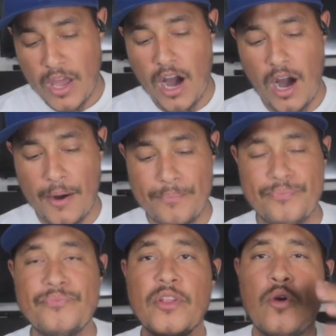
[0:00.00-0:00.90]

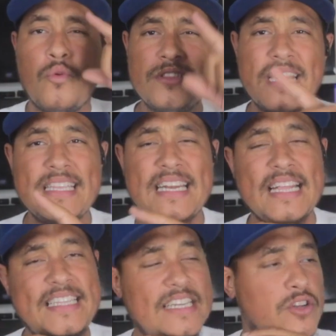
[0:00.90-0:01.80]
One thing that
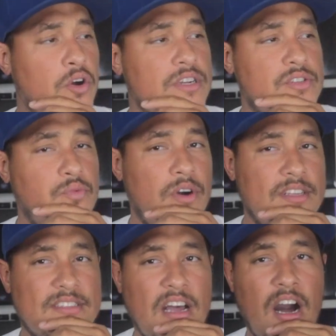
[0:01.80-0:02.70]
I did notice
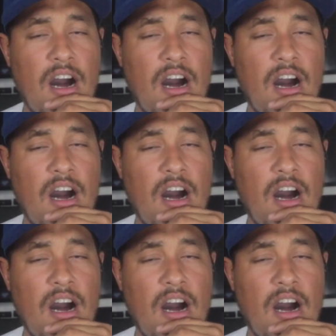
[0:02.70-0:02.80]
was